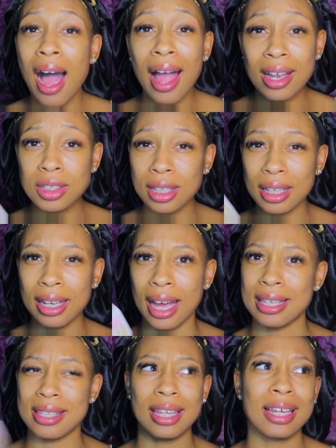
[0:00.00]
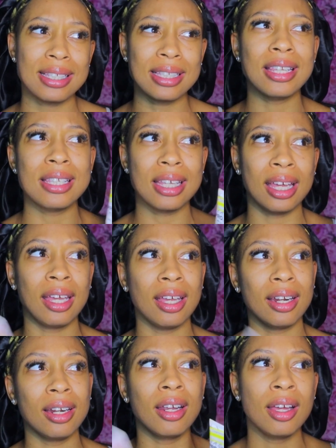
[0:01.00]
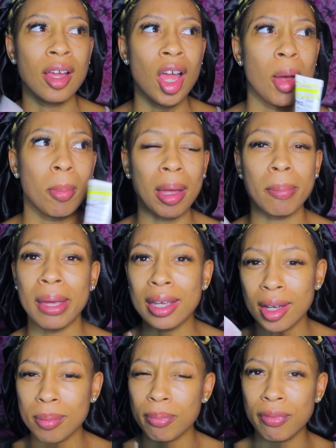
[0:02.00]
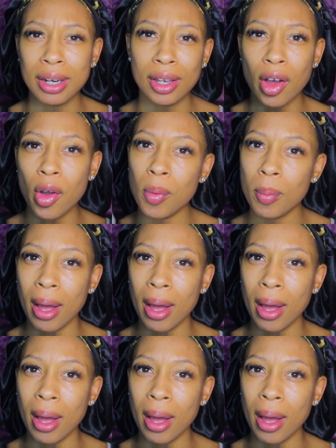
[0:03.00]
I think I said this in my makeup video,